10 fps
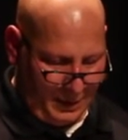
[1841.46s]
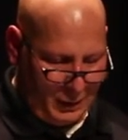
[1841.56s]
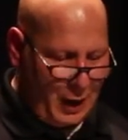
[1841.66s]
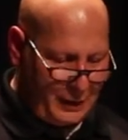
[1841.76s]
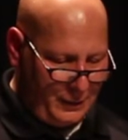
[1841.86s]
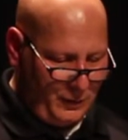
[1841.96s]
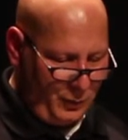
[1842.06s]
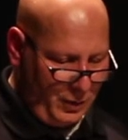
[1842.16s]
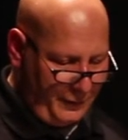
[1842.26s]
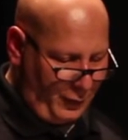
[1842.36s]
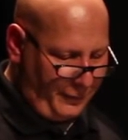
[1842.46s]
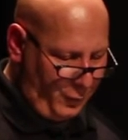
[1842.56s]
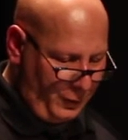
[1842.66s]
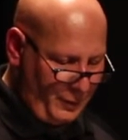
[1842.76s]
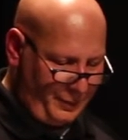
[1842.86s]
Talking with one of our
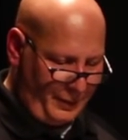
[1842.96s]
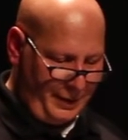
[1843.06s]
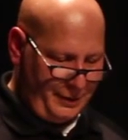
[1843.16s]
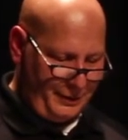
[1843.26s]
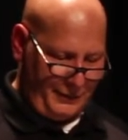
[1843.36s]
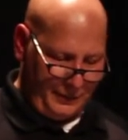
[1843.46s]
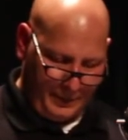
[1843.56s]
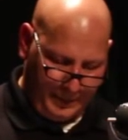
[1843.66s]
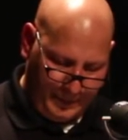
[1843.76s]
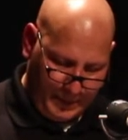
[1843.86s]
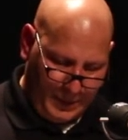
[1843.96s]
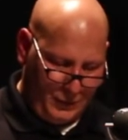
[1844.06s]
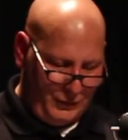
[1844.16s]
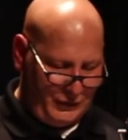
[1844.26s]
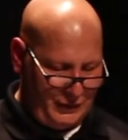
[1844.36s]
former players
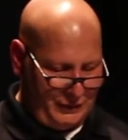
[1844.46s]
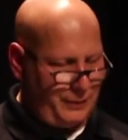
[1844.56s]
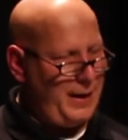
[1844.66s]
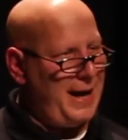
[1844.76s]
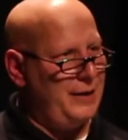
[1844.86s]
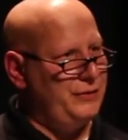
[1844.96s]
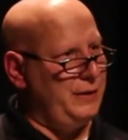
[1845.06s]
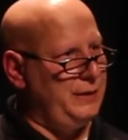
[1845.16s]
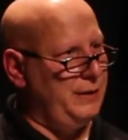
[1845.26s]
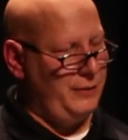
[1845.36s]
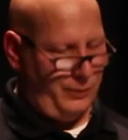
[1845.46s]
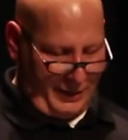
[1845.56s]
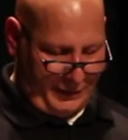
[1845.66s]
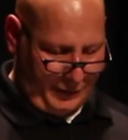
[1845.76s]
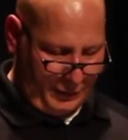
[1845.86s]
whose sister actually did the
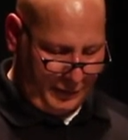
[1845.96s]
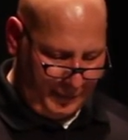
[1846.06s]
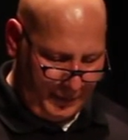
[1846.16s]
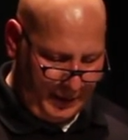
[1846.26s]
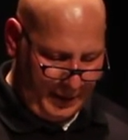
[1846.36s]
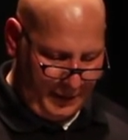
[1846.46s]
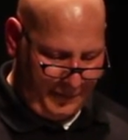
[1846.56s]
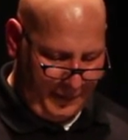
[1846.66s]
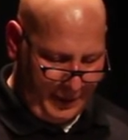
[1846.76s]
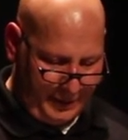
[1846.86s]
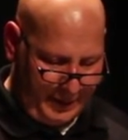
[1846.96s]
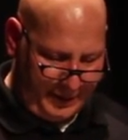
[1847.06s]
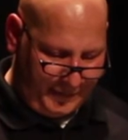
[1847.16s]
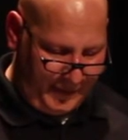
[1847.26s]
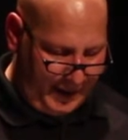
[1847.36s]
research for the NFL, it
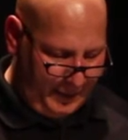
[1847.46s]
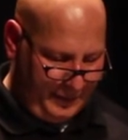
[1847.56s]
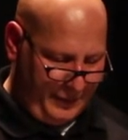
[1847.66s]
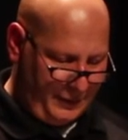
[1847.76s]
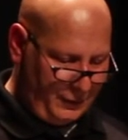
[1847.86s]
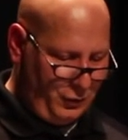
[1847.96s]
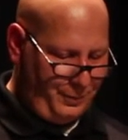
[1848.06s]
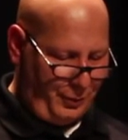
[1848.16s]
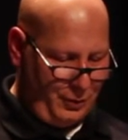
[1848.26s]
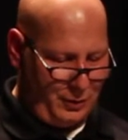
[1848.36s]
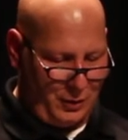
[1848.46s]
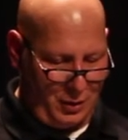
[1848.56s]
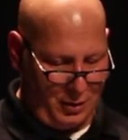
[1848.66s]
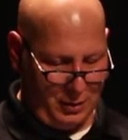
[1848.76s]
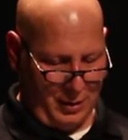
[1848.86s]
is found that the new
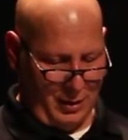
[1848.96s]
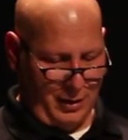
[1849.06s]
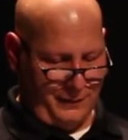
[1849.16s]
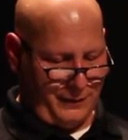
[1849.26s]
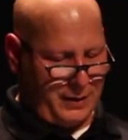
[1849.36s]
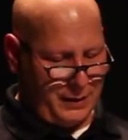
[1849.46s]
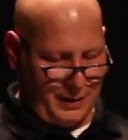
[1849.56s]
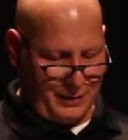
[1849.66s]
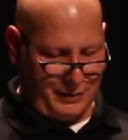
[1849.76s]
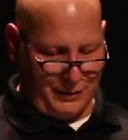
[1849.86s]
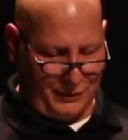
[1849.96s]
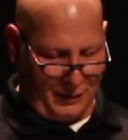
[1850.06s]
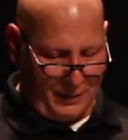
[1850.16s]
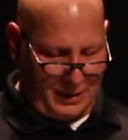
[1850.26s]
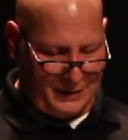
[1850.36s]
protocol for concussion
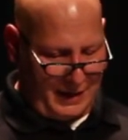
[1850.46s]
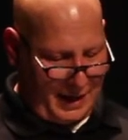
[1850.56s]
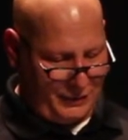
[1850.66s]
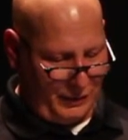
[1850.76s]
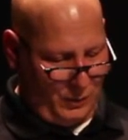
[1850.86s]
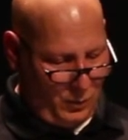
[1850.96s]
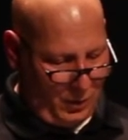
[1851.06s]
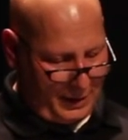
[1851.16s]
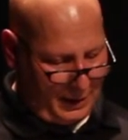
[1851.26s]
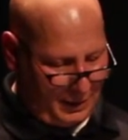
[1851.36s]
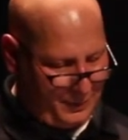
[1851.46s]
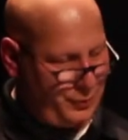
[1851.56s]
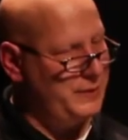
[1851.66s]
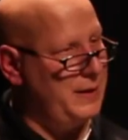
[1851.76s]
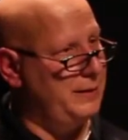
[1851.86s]
treatment is actually working and
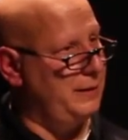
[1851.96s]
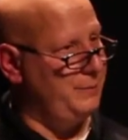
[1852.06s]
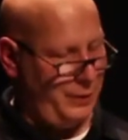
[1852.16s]
protecting